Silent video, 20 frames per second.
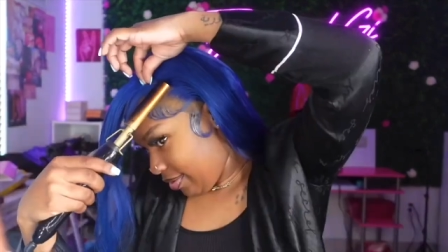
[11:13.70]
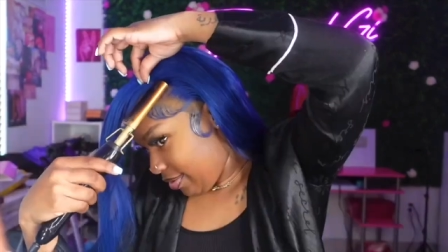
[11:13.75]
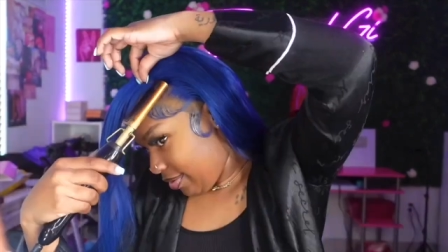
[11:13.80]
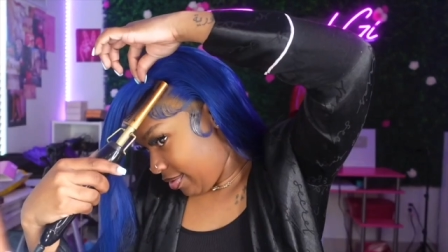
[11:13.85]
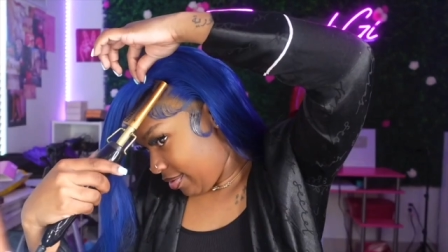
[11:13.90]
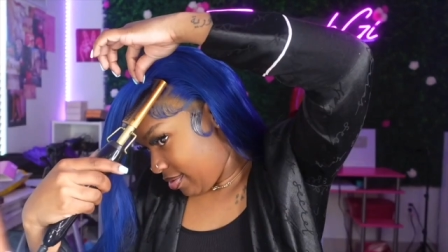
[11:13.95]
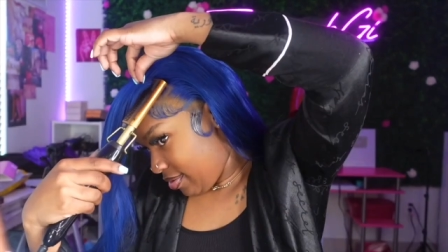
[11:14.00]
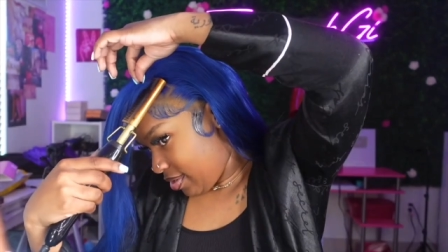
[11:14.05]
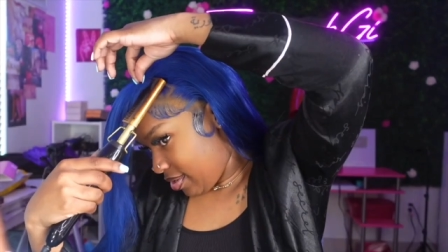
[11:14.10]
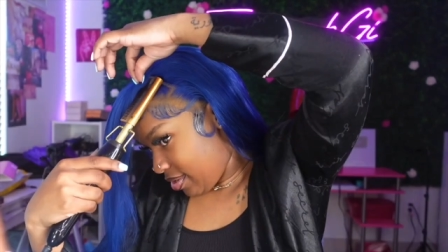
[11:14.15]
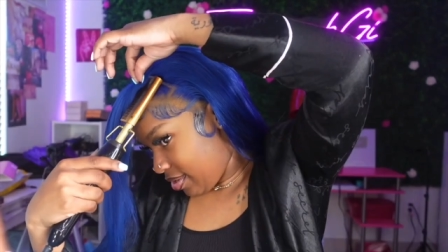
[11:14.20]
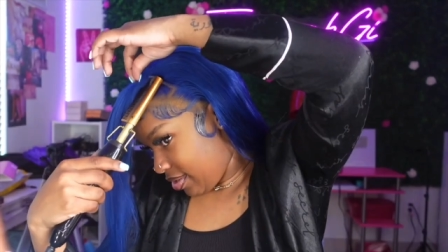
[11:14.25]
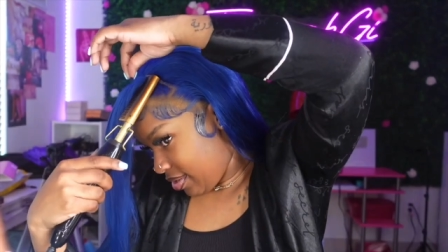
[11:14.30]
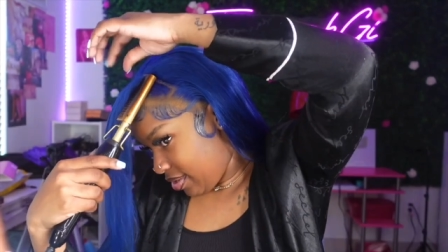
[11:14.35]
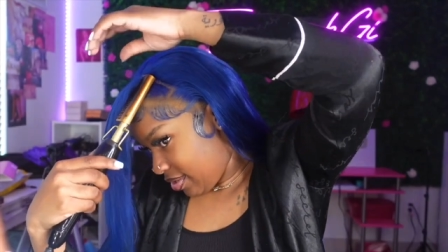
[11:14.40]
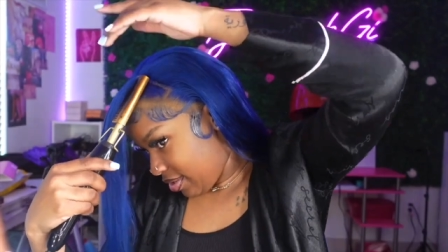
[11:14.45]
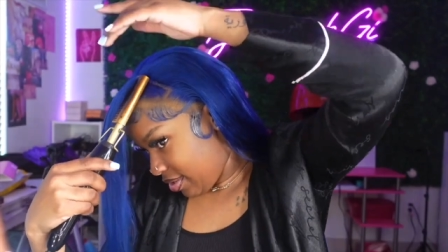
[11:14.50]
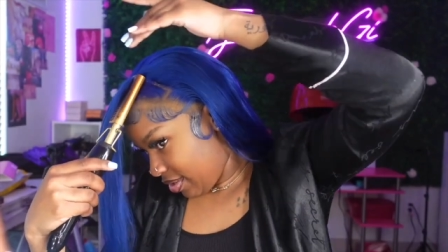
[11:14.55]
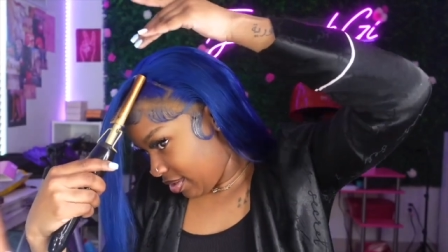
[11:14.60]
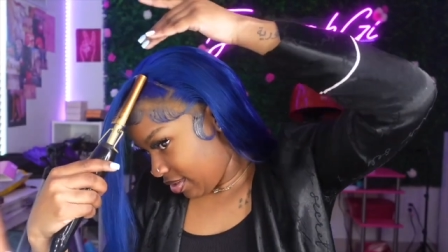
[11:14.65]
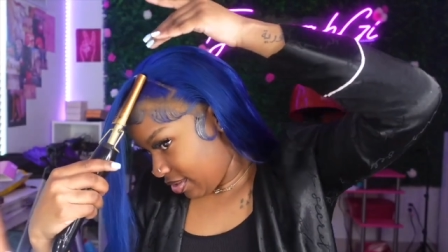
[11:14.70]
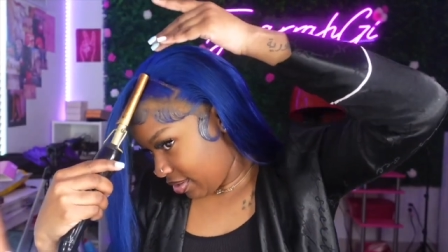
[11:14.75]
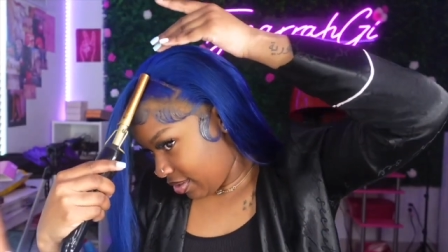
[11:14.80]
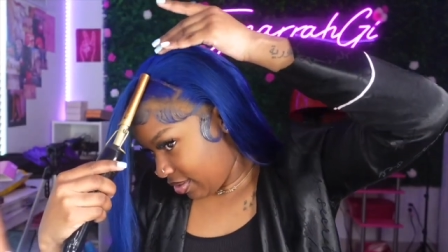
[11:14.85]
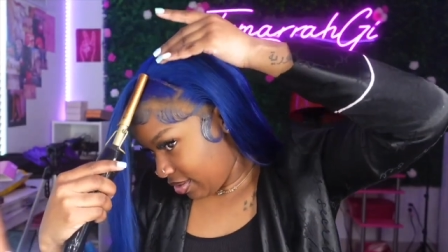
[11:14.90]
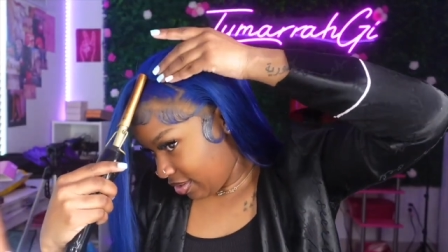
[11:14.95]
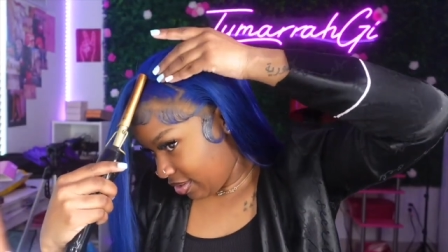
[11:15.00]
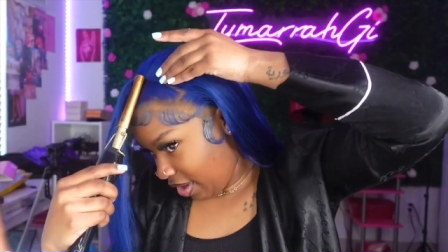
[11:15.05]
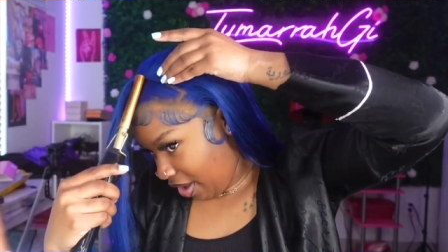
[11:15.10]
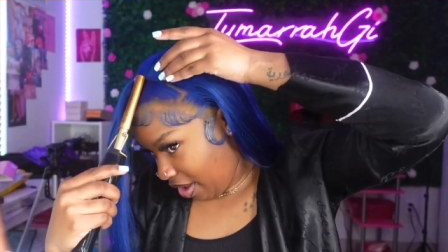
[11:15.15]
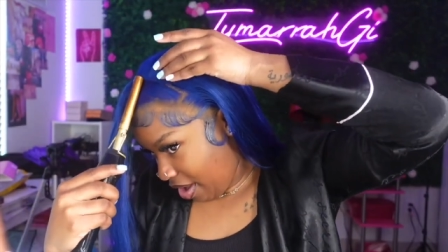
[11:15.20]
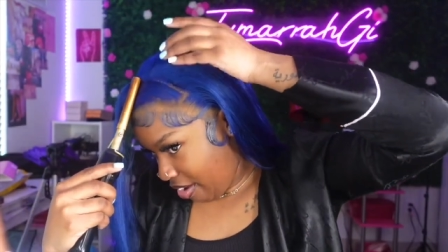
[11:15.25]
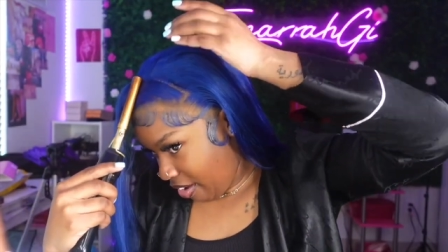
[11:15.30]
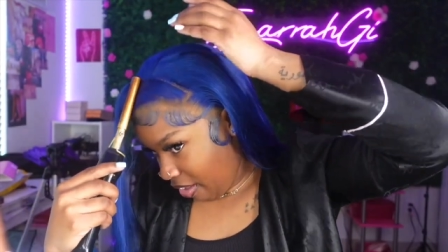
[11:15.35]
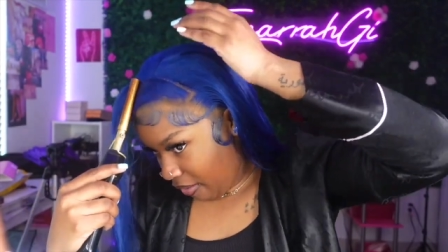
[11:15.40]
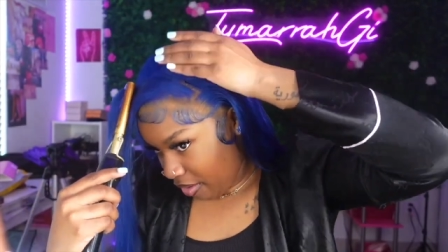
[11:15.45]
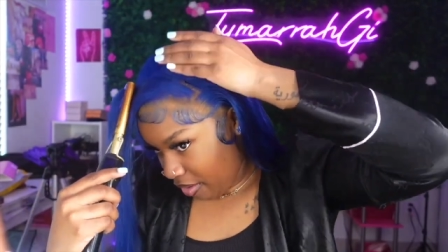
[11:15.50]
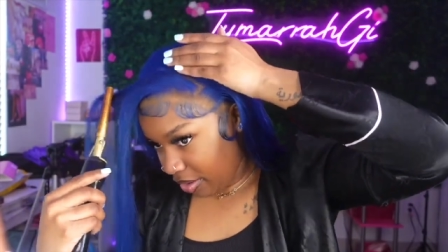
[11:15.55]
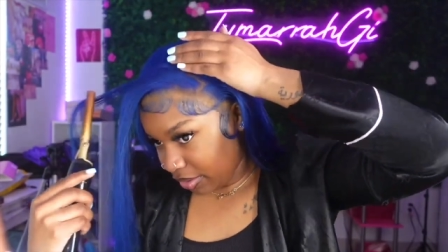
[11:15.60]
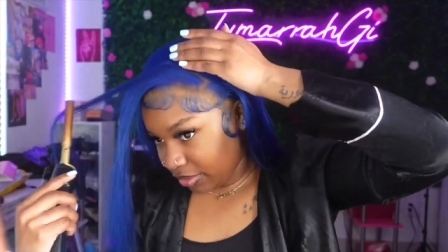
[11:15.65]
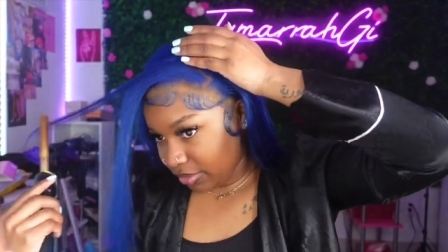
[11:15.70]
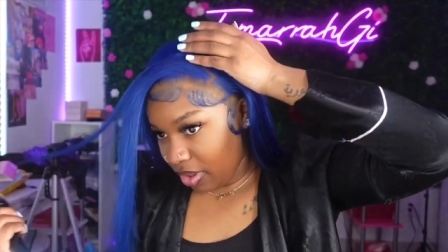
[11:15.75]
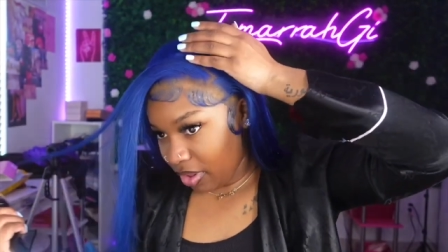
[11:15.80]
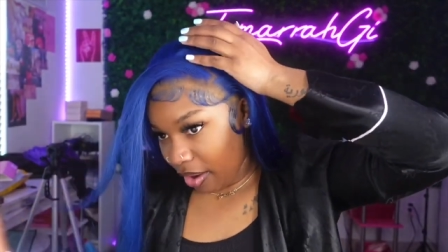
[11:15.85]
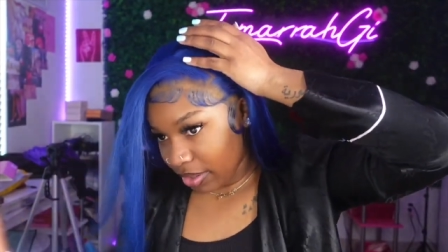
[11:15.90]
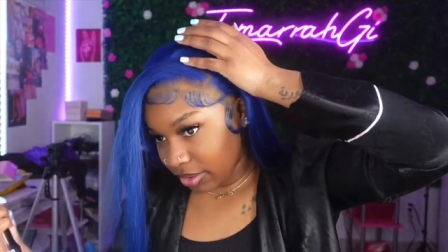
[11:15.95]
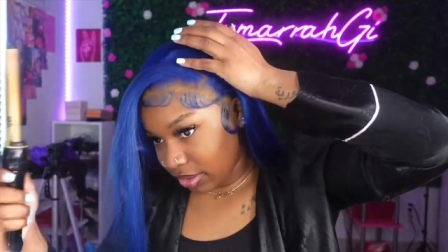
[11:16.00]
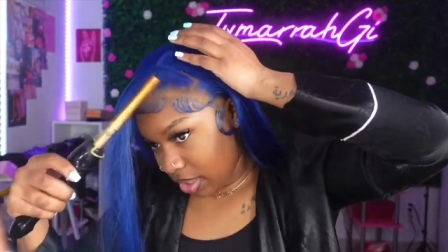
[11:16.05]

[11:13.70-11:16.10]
really like the way I bleached